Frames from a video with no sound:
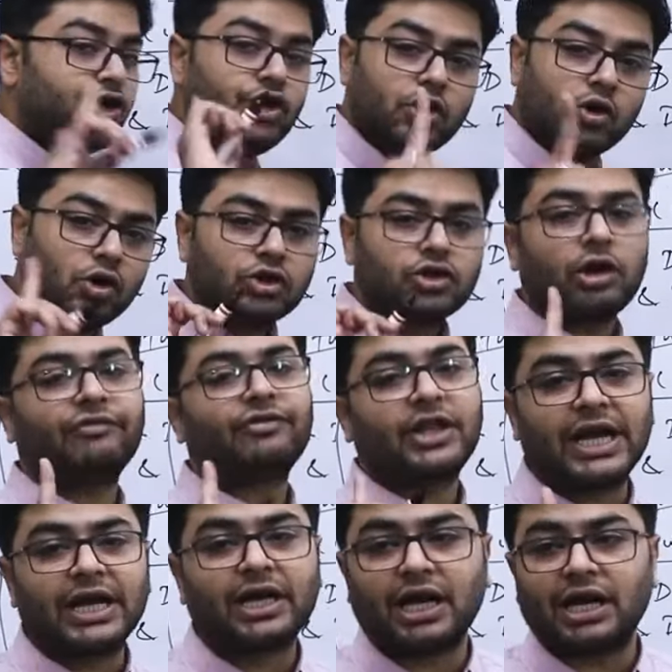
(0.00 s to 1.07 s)
use of
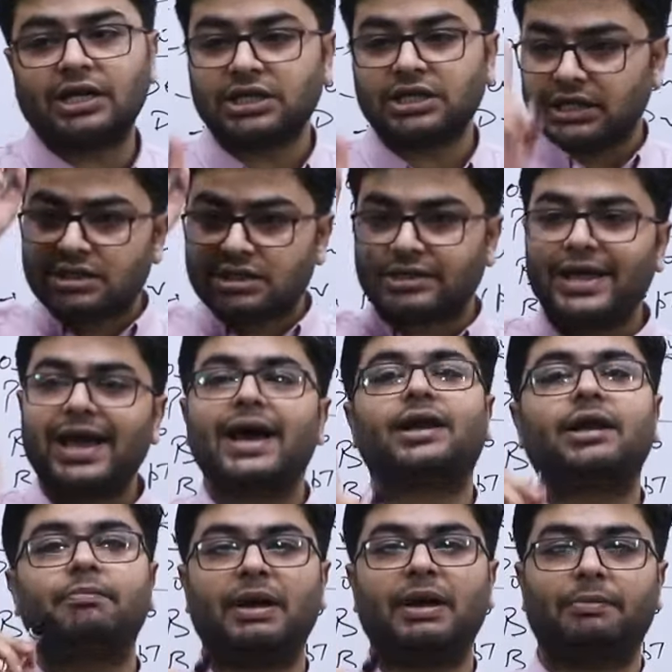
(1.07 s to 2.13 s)
thinkers is
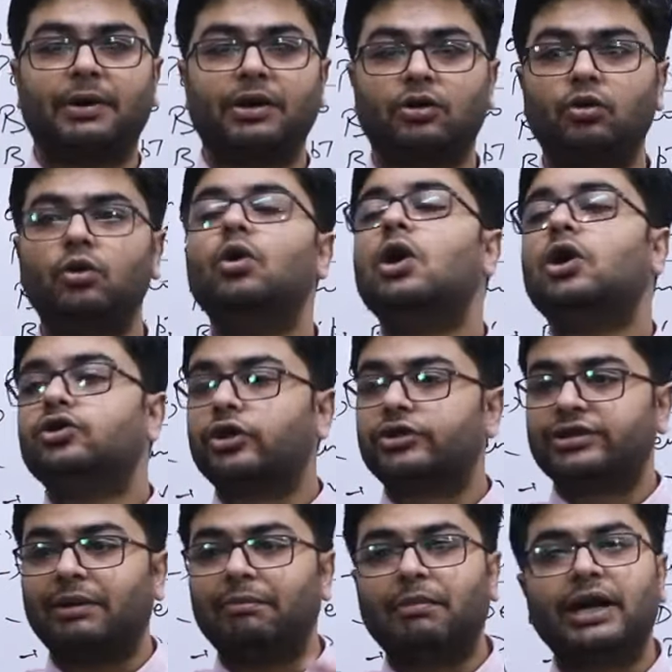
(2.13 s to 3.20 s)
there in paper 2. So,
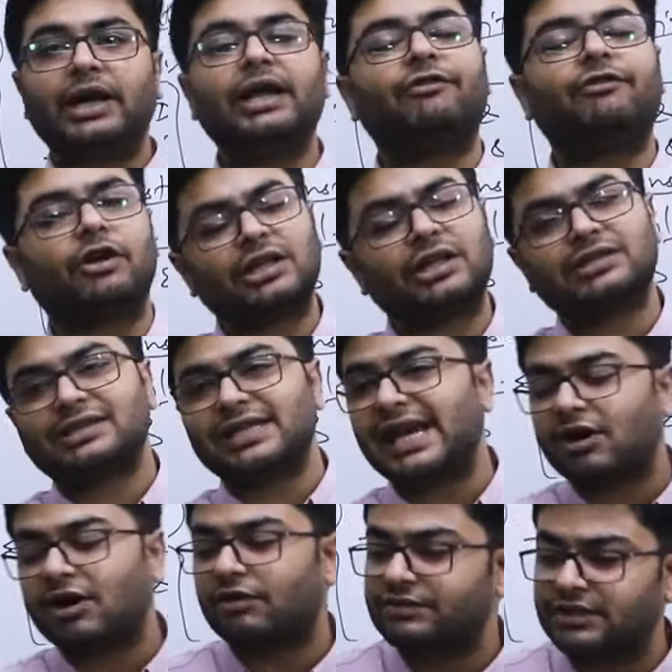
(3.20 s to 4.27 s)
somebody for the
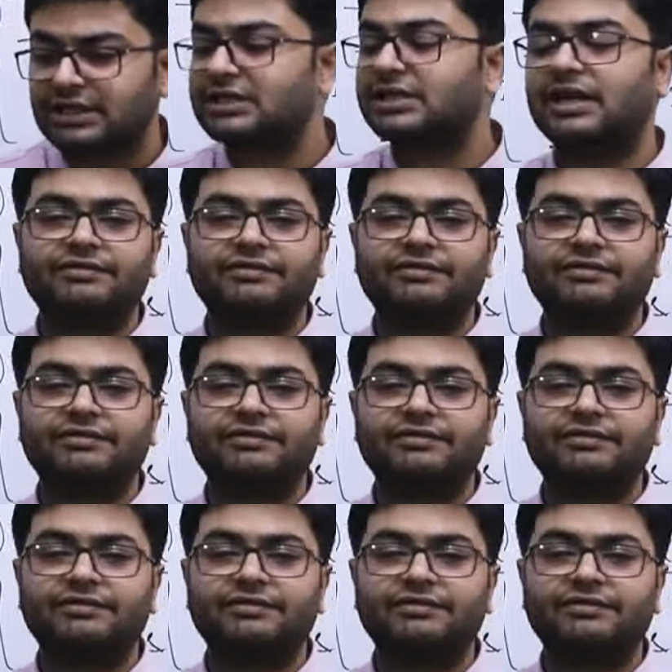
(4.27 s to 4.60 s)
sake of just